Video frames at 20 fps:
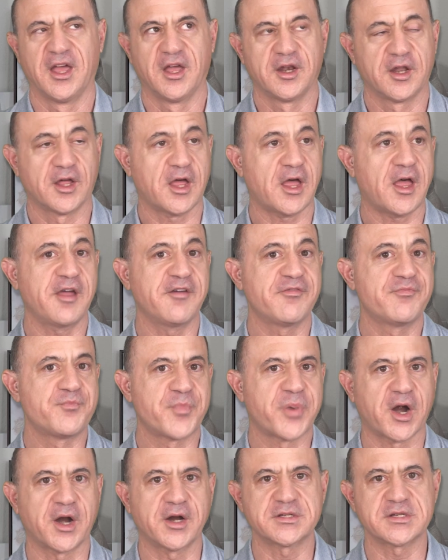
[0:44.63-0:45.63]
Now, I have
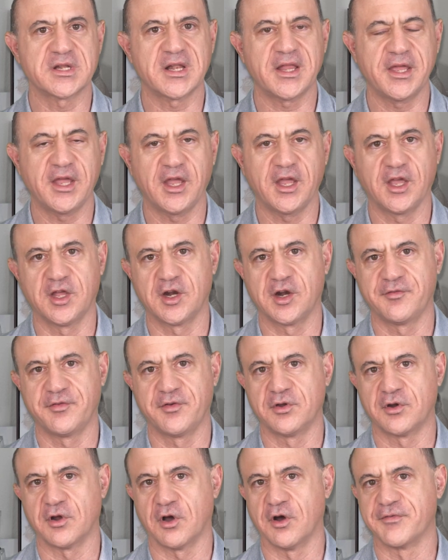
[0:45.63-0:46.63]
personally
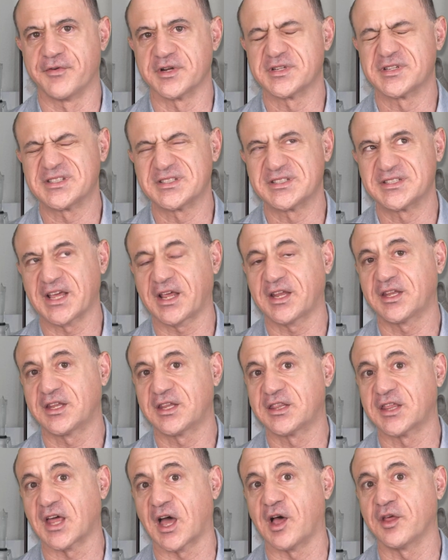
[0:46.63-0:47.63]
interviewed over six
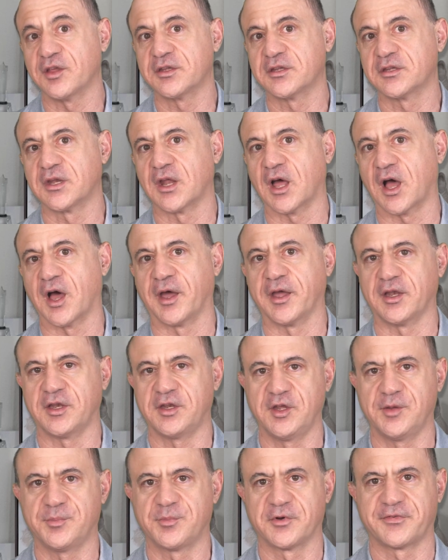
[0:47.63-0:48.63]
thousand I
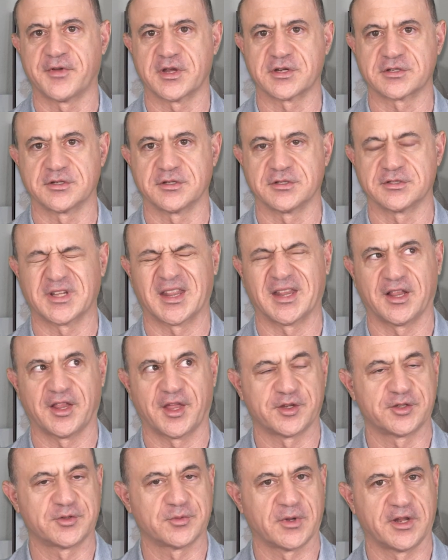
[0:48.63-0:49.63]
T professionals in the
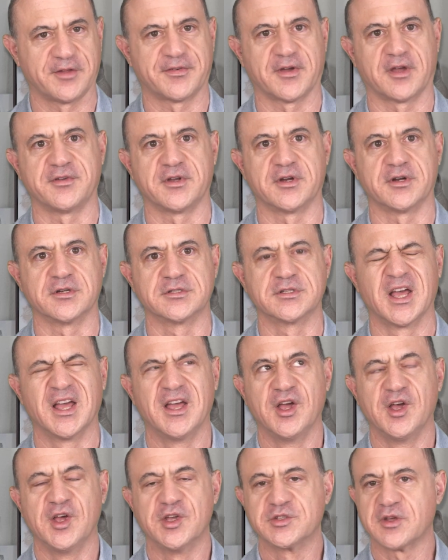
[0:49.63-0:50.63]
last twenty-five years,
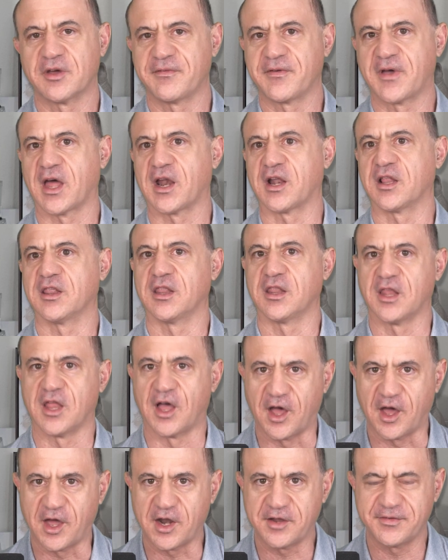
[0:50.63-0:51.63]
so I've got a
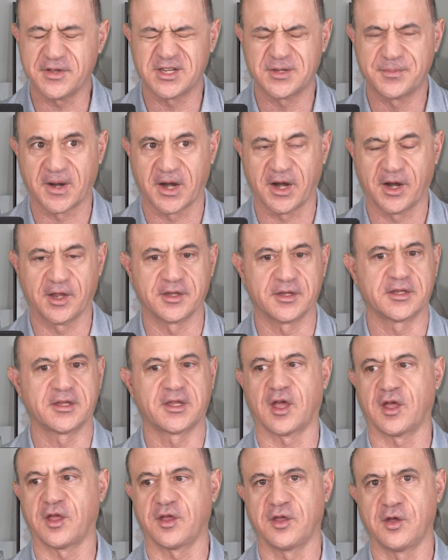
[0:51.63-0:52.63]
lot of experience
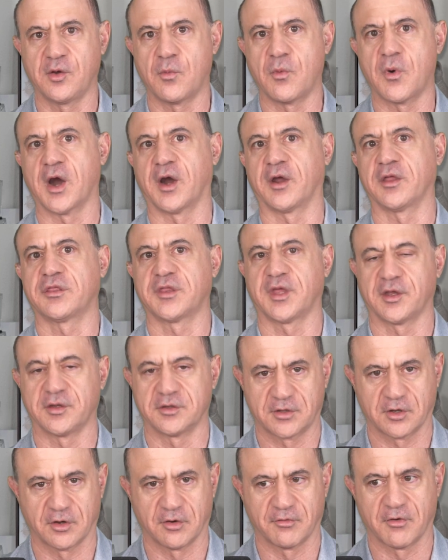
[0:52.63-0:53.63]
telling you where things
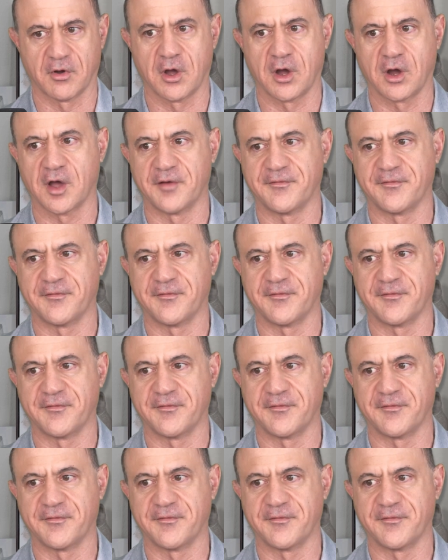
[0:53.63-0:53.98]
go wrong.